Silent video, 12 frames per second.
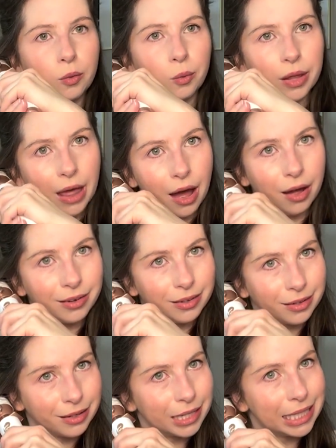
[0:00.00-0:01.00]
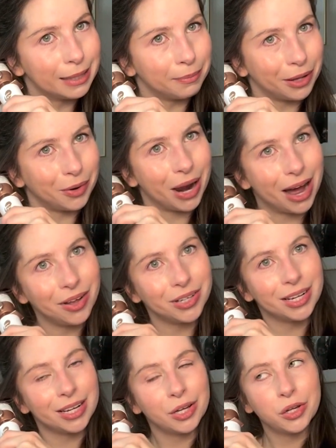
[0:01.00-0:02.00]
without the blowout.
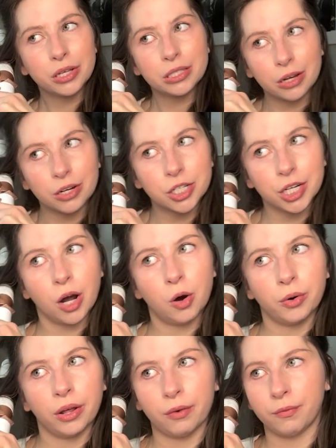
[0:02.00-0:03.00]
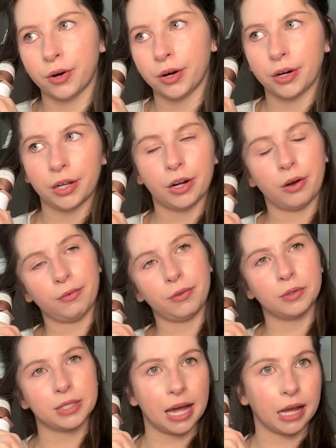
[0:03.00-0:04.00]
So I usually hold it for, a
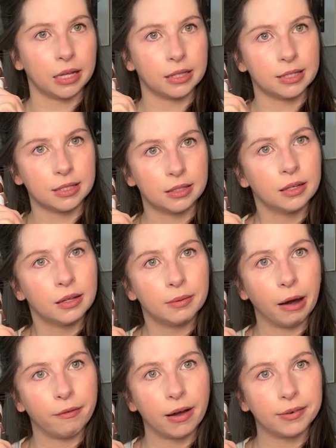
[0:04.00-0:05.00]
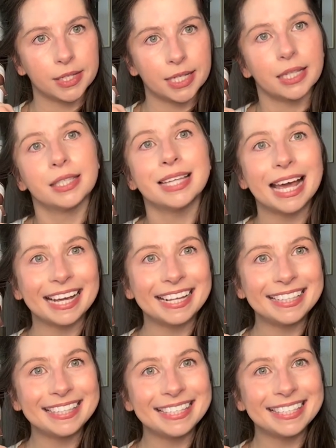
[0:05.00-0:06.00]
few seconds, about 5 to 10
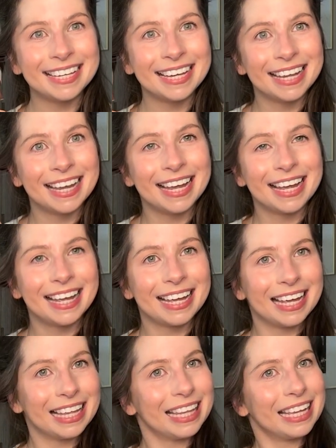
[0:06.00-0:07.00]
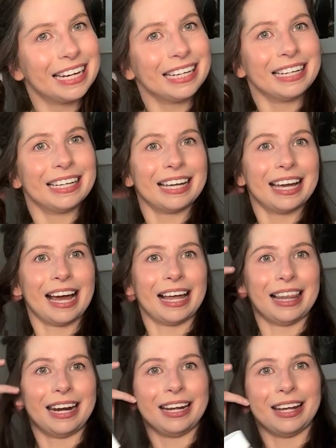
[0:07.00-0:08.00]
seconds. Then I
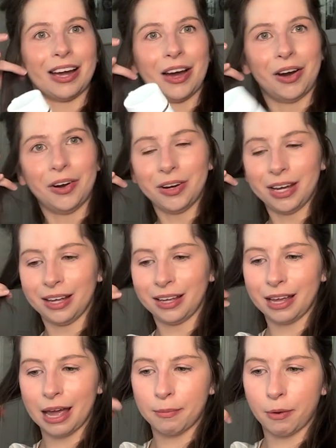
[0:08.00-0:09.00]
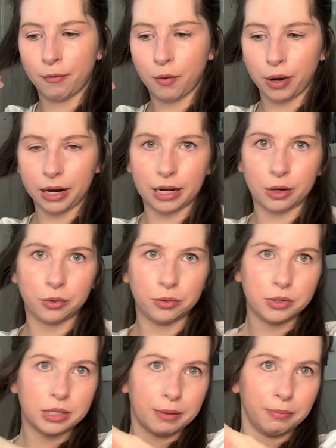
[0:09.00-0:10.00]
let it go. And before it
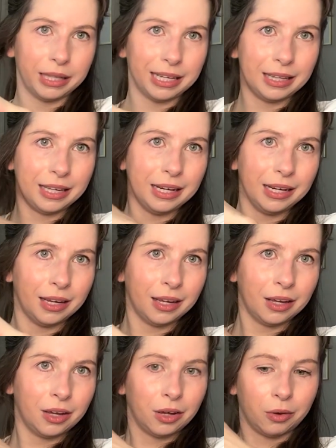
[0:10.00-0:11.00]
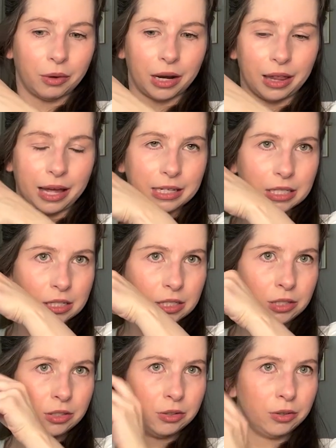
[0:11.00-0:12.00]
cools completely, what I like to
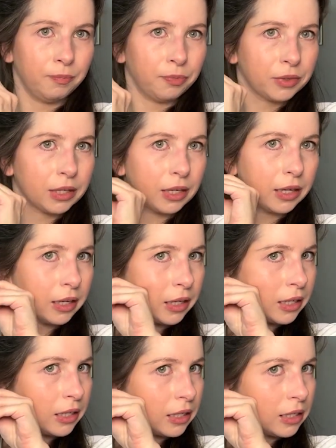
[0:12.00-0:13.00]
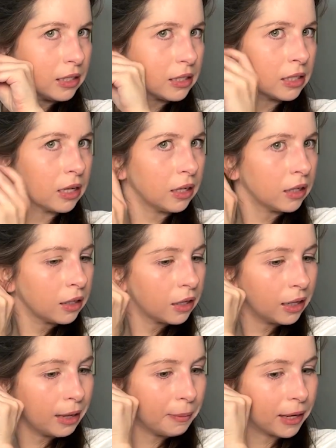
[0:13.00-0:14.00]
do is
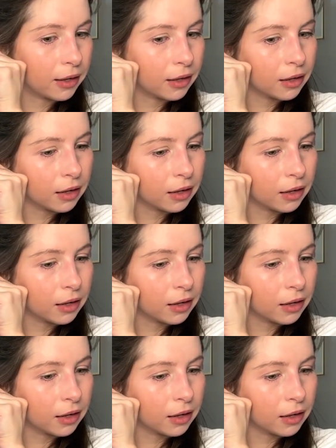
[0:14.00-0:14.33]
clip it.